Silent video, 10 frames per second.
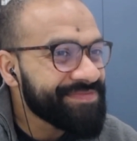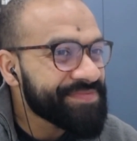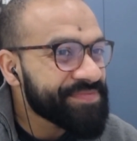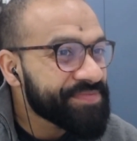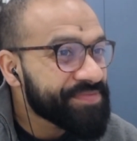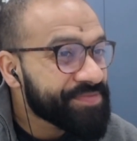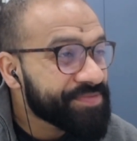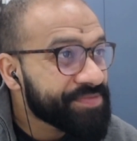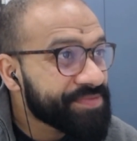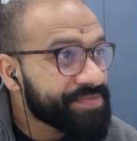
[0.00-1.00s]

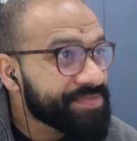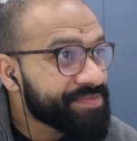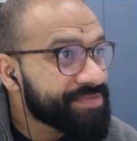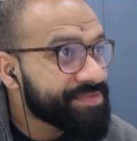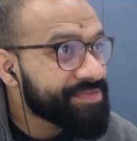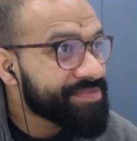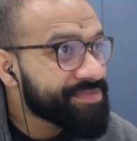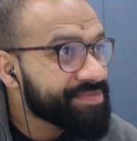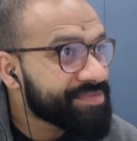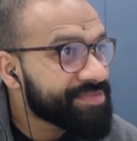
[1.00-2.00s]

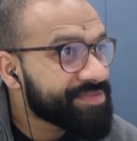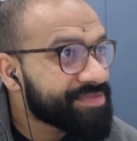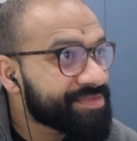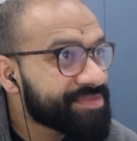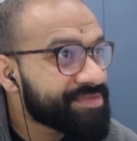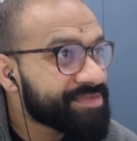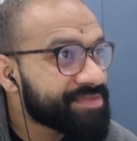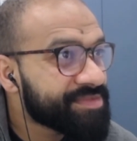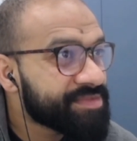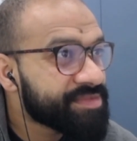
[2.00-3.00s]

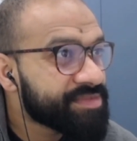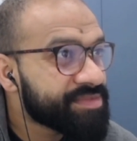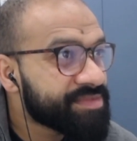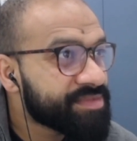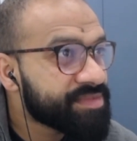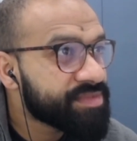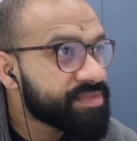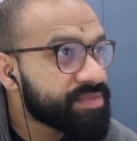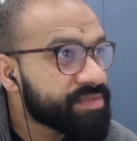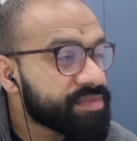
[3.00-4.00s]

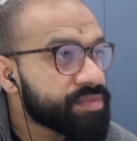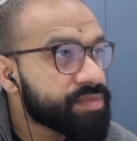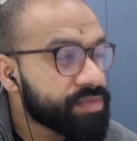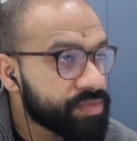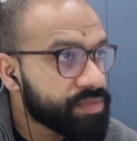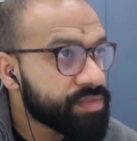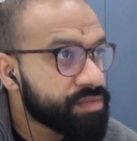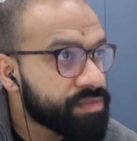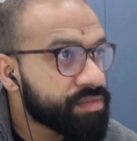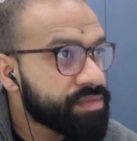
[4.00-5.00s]

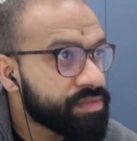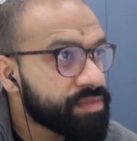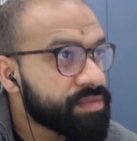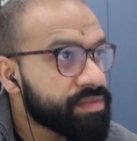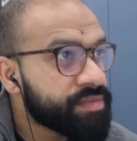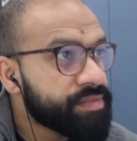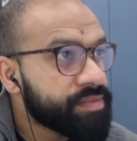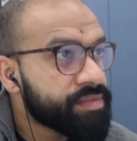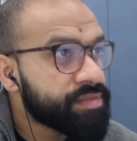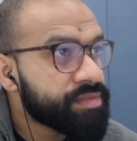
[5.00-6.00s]

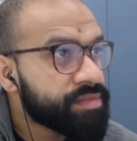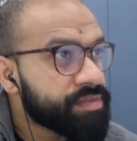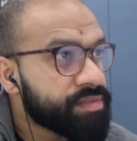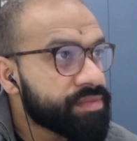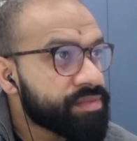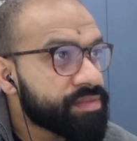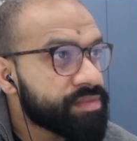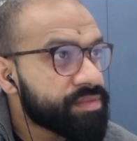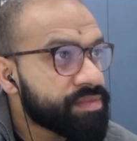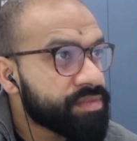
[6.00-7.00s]

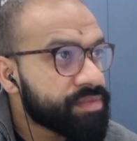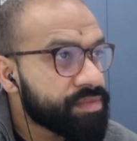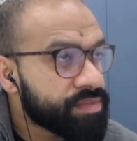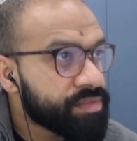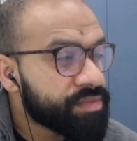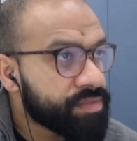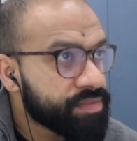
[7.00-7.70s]
(silent)